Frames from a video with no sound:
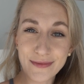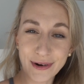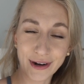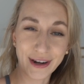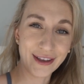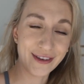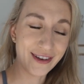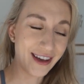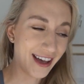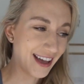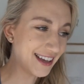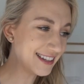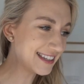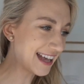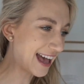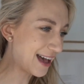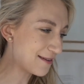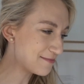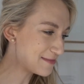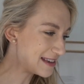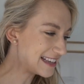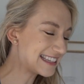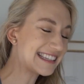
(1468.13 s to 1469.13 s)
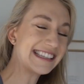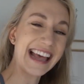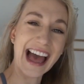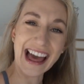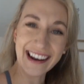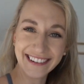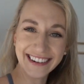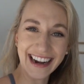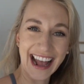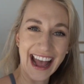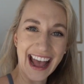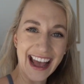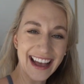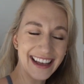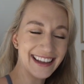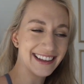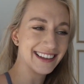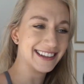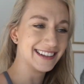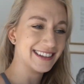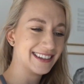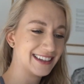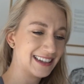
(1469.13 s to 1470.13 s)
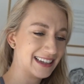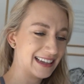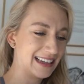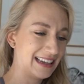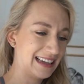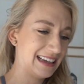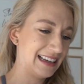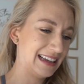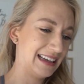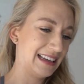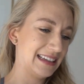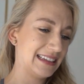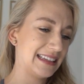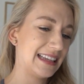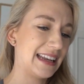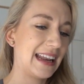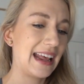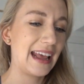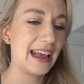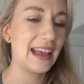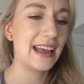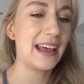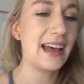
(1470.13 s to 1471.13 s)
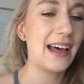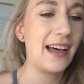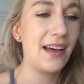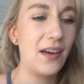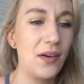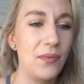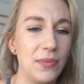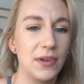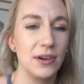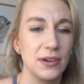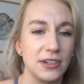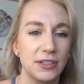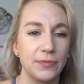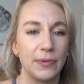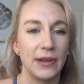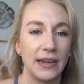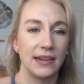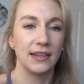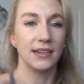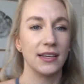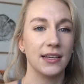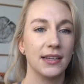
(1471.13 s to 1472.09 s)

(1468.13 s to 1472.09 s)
Good morning, you guys. Happy Saturday. Today, um, there's been